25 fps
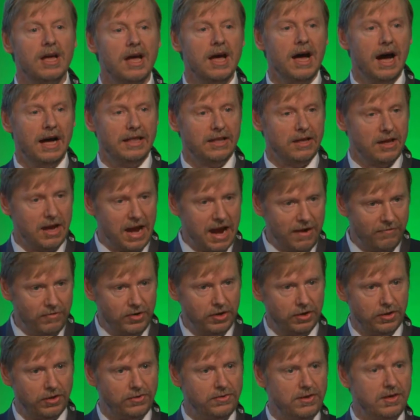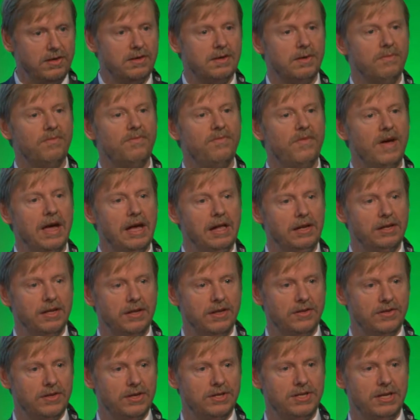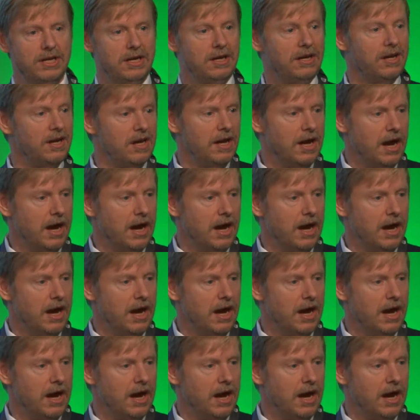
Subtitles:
and then every other system failed in the city.